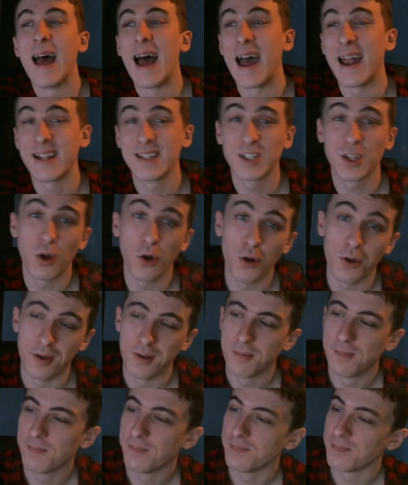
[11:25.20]
And it's good.
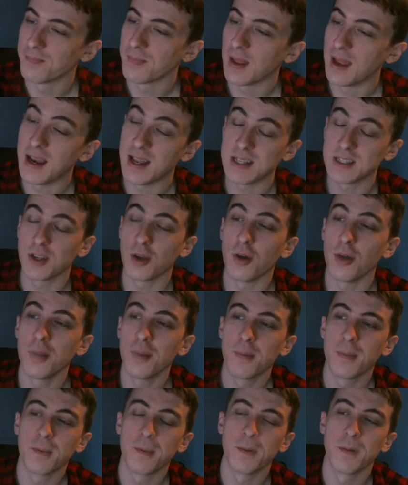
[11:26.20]
It is good.